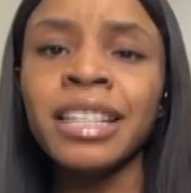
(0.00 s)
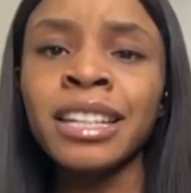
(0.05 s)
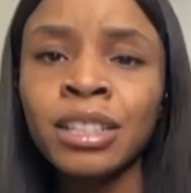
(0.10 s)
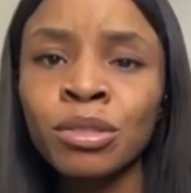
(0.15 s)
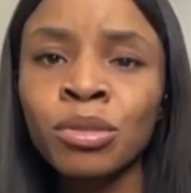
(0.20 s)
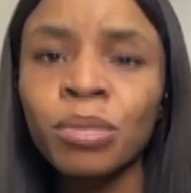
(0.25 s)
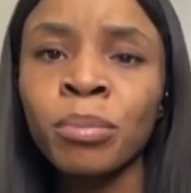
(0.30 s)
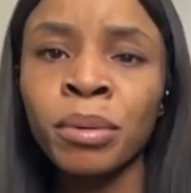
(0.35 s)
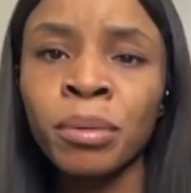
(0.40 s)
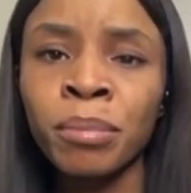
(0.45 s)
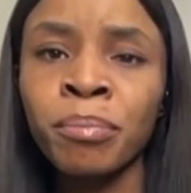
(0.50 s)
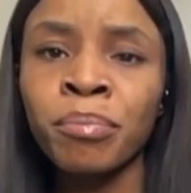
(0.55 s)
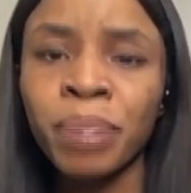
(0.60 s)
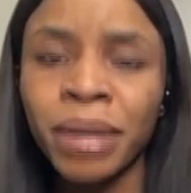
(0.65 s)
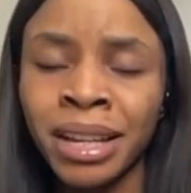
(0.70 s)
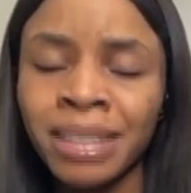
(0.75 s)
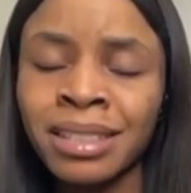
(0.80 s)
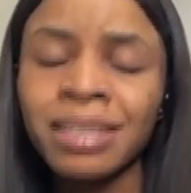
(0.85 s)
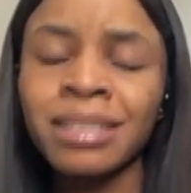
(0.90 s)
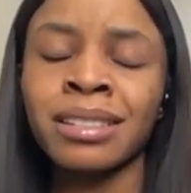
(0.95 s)
a little
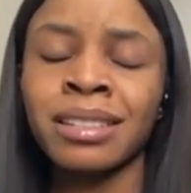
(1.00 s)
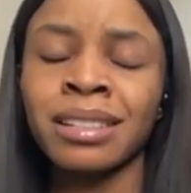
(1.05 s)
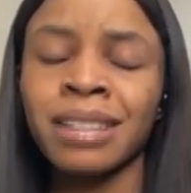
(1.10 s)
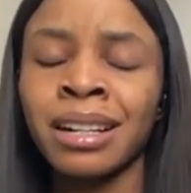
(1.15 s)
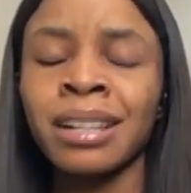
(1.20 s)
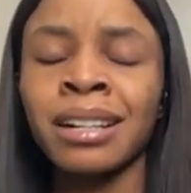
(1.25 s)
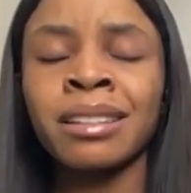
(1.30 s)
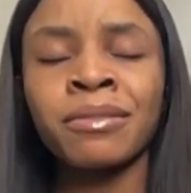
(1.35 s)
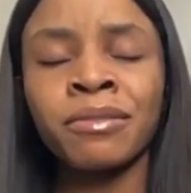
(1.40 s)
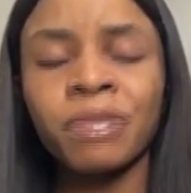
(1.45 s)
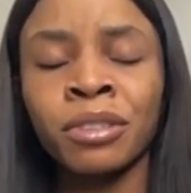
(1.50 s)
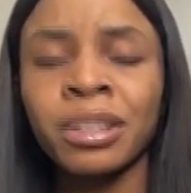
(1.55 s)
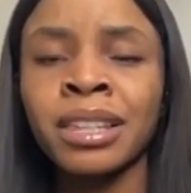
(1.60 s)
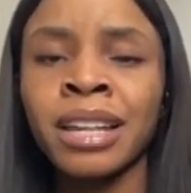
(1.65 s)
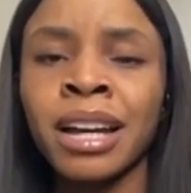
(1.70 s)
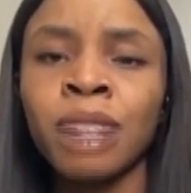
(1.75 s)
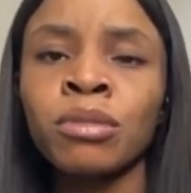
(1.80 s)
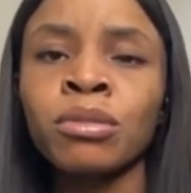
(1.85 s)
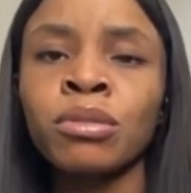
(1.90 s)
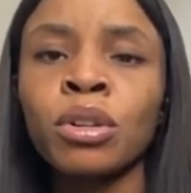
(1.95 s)
bit best uh,
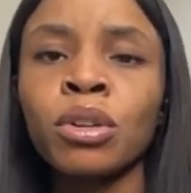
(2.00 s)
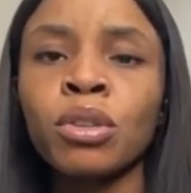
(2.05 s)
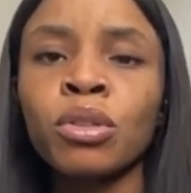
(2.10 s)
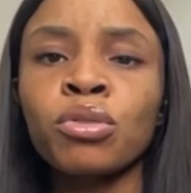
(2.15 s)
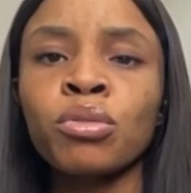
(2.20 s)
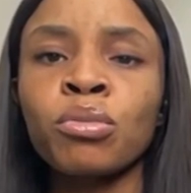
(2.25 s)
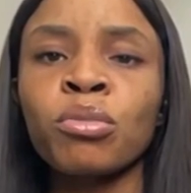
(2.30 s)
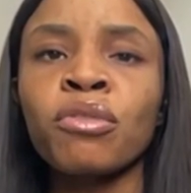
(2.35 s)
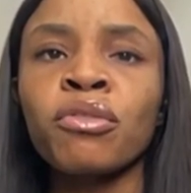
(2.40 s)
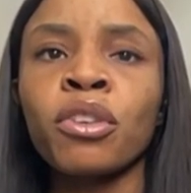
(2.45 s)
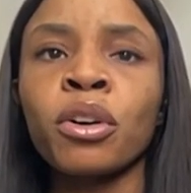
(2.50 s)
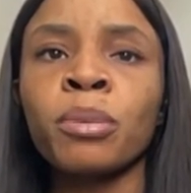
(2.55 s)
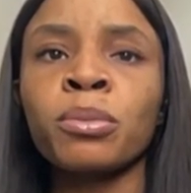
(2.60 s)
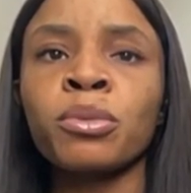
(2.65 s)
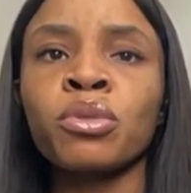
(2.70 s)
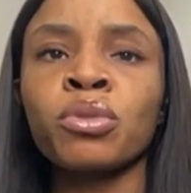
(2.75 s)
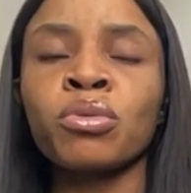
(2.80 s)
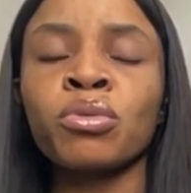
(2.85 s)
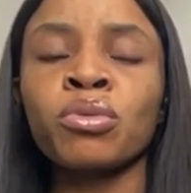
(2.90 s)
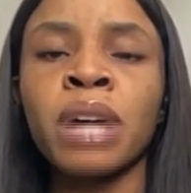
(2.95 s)
for now to move
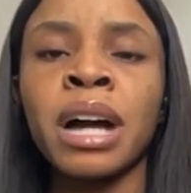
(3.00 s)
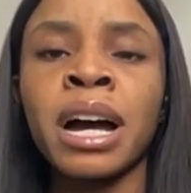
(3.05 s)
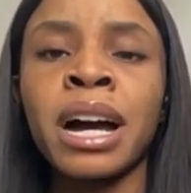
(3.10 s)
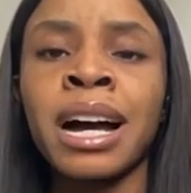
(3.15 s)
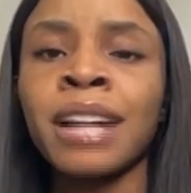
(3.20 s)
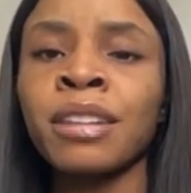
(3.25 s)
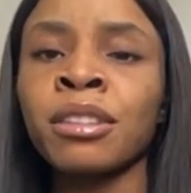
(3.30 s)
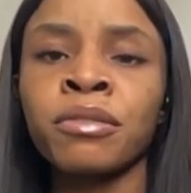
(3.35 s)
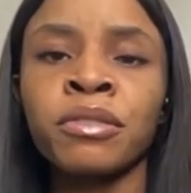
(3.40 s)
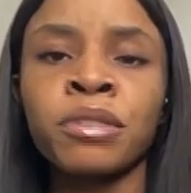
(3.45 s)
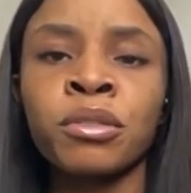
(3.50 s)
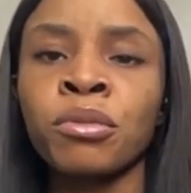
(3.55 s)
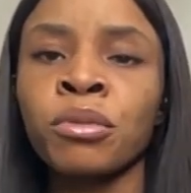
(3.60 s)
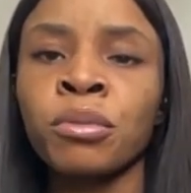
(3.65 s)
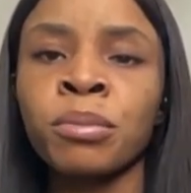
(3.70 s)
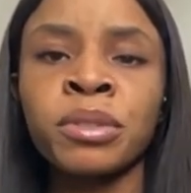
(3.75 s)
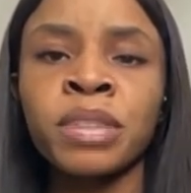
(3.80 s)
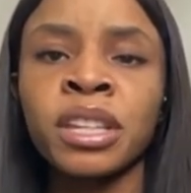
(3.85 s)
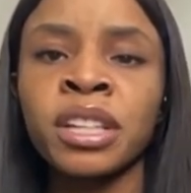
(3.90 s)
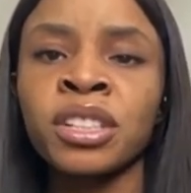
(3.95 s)
up to uh, out of the
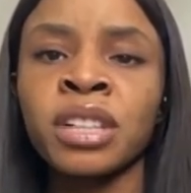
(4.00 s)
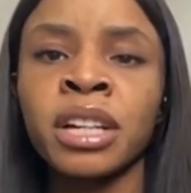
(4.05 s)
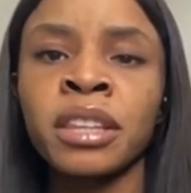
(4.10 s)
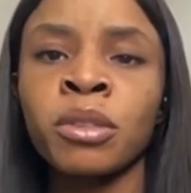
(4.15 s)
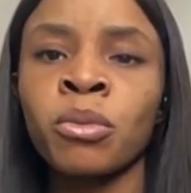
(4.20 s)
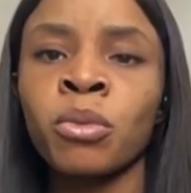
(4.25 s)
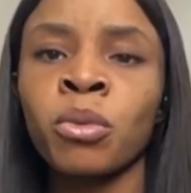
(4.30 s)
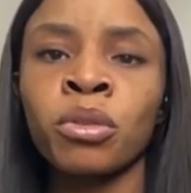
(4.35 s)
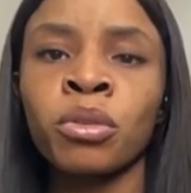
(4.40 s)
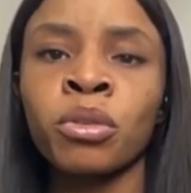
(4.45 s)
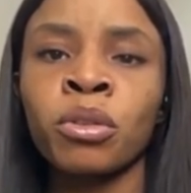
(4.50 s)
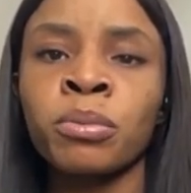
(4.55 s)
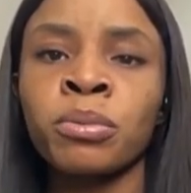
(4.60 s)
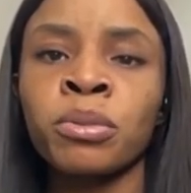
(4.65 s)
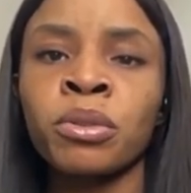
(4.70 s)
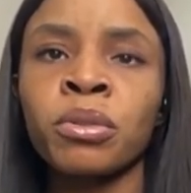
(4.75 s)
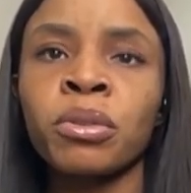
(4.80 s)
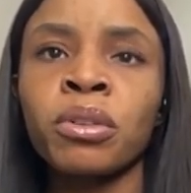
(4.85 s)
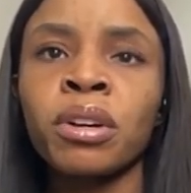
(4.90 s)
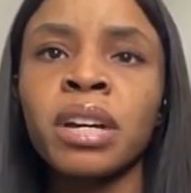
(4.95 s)
group stage at the World
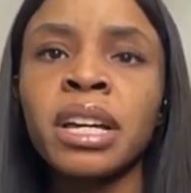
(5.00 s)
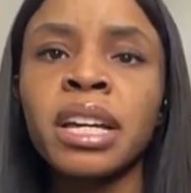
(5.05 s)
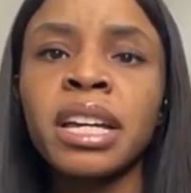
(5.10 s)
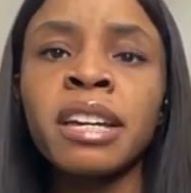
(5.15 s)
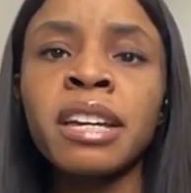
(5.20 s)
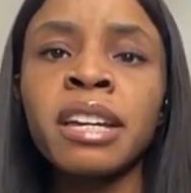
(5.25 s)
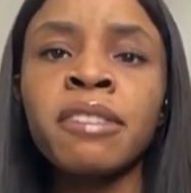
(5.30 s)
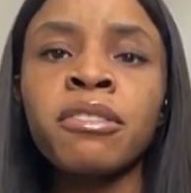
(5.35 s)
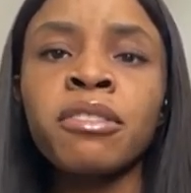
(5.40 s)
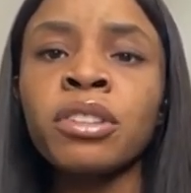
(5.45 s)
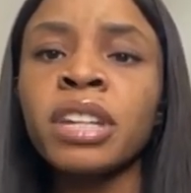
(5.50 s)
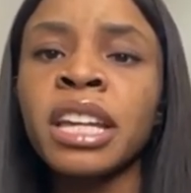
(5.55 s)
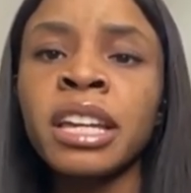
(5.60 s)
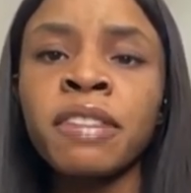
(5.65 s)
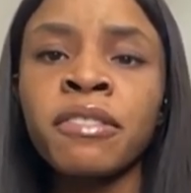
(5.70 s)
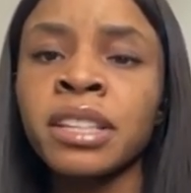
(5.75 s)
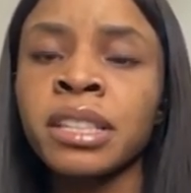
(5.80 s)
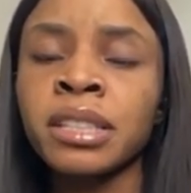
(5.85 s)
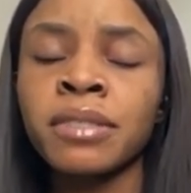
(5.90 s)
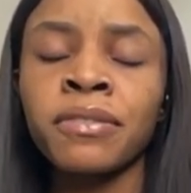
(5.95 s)
Cup. So even
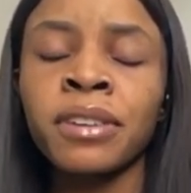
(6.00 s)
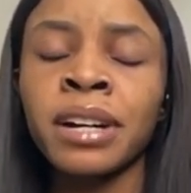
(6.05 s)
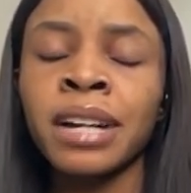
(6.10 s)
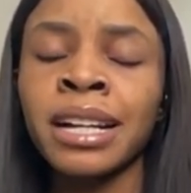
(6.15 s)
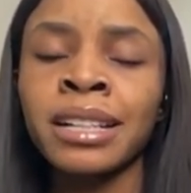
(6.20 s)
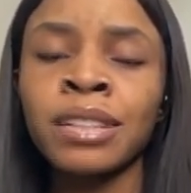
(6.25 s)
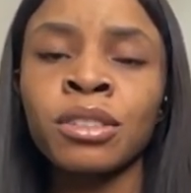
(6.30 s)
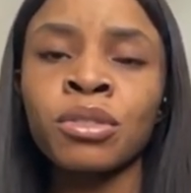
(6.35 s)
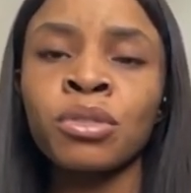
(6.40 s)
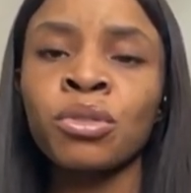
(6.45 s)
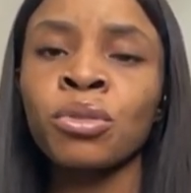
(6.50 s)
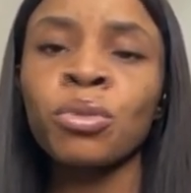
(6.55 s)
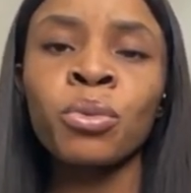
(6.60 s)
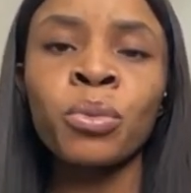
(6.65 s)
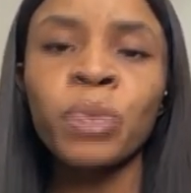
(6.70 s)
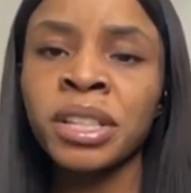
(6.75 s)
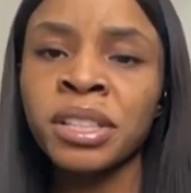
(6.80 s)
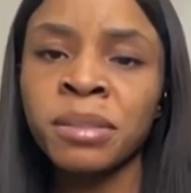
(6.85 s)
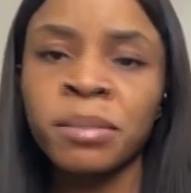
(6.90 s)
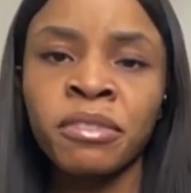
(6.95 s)
if he's fired
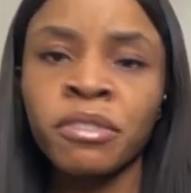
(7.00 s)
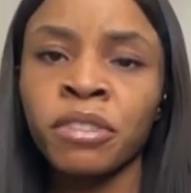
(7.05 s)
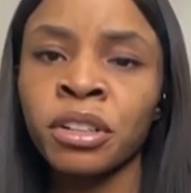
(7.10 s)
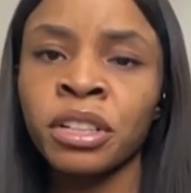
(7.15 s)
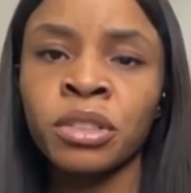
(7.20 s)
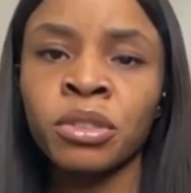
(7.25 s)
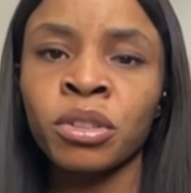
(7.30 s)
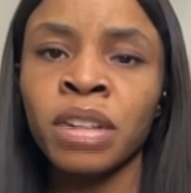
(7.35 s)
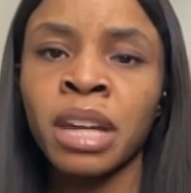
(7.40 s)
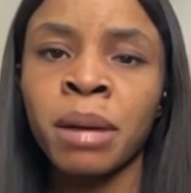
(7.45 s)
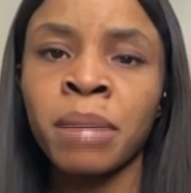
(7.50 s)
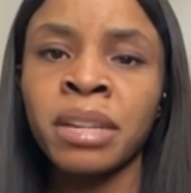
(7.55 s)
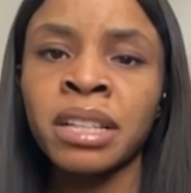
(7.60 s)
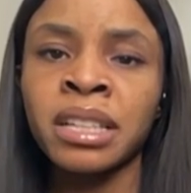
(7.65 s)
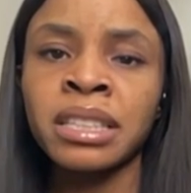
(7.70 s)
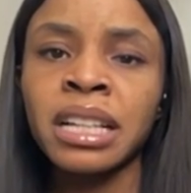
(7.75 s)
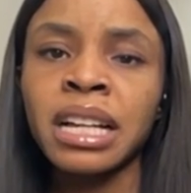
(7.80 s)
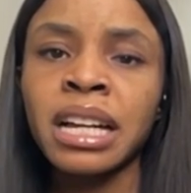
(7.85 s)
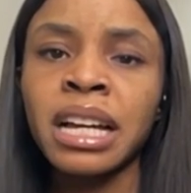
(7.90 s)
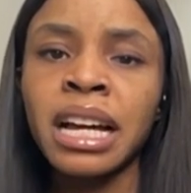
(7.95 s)
two weeks before the
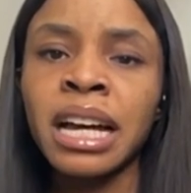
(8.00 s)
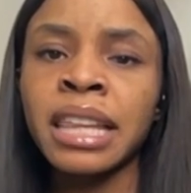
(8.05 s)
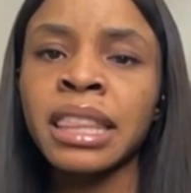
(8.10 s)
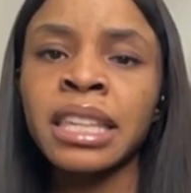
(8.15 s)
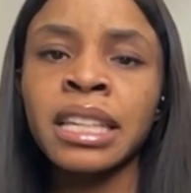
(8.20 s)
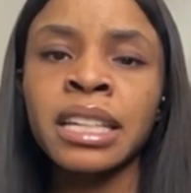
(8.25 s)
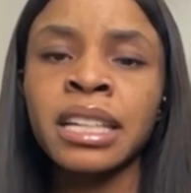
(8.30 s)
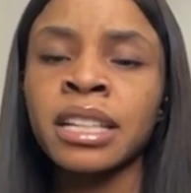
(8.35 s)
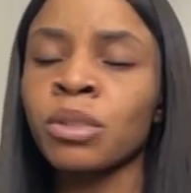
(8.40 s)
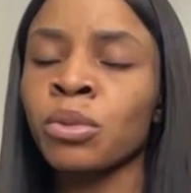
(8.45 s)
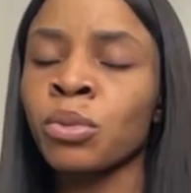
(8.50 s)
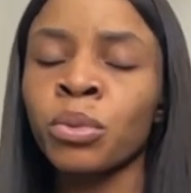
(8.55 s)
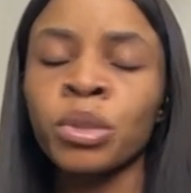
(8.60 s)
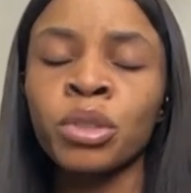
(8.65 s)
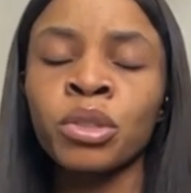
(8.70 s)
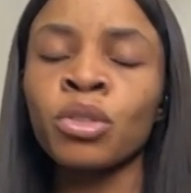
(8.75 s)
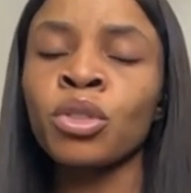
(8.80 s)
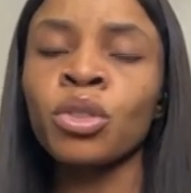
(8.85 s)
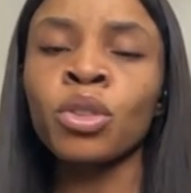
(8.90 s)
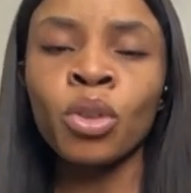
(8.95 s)
tournament, I think it
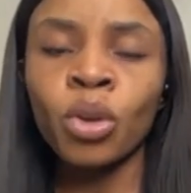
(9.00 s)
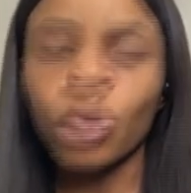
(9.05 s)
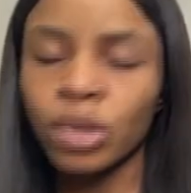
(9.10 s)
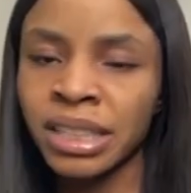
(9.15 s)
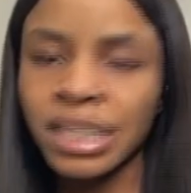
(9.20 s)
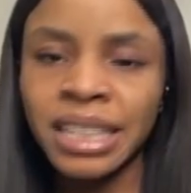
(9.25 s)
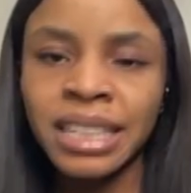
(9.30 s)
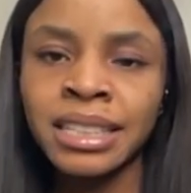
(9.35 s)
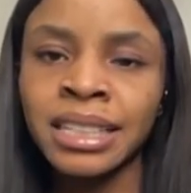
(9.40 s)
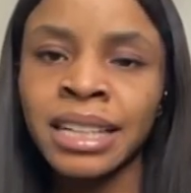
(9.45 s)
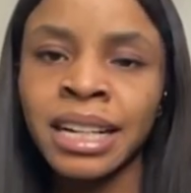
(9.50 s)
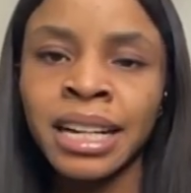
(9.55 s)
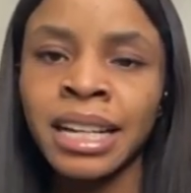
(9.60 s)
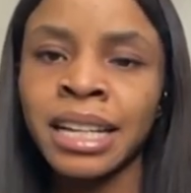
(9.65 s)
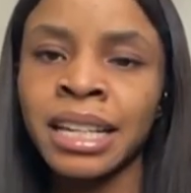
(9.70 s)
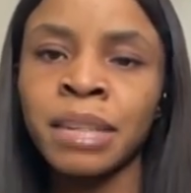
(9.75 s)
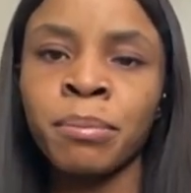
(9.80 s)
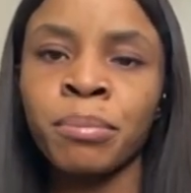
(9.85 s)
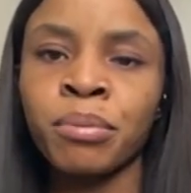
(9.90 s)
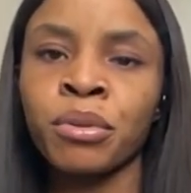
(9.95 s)
will not
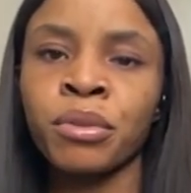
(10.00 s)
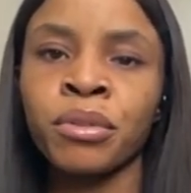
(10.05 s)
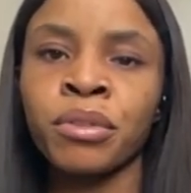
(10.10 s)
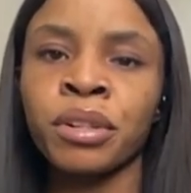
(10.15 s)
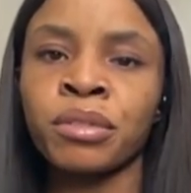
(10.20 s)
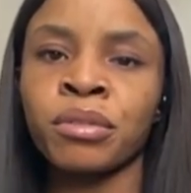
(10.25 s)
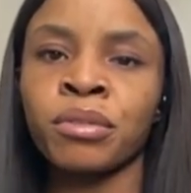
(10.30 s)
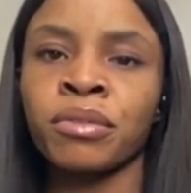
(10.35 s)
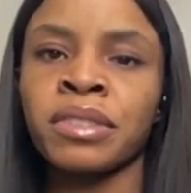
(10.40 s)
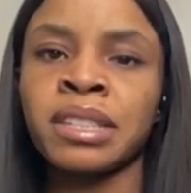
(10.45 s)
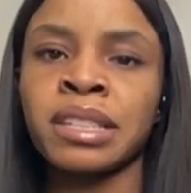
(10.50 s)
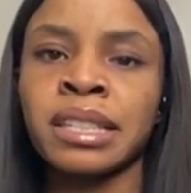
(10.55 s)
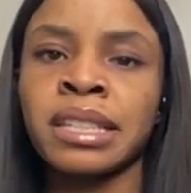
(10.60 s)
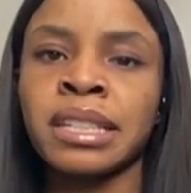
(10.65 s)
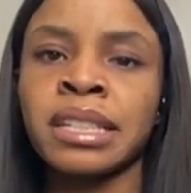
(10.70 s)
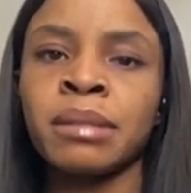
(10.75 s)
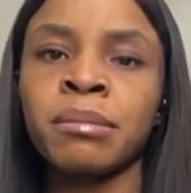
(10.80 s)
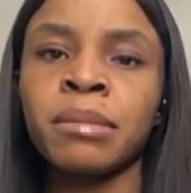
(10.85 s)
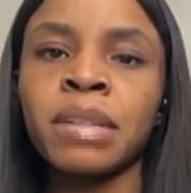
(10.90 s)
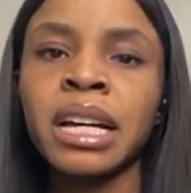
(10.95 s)
hinder any progress of
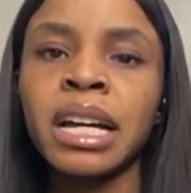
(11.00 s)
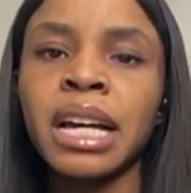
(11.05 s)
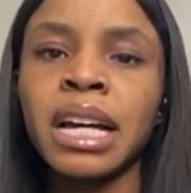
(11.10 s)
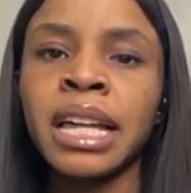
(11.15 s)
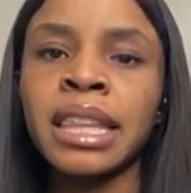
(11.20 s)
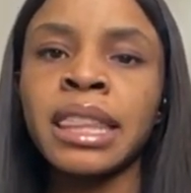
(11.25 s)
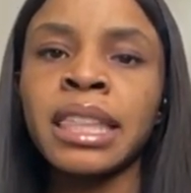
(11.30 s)
this team.